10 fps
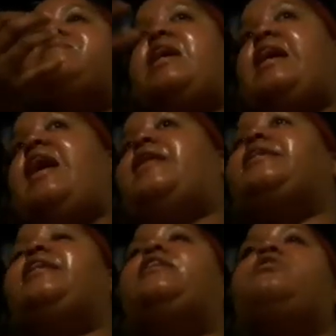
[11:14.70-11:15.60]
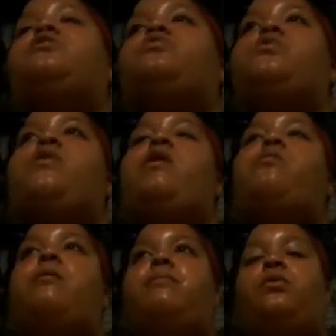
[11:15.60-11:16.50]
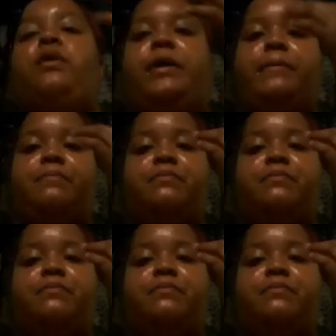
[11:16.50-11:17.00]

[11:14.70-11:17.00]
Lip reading: I had an eating disorder at one point,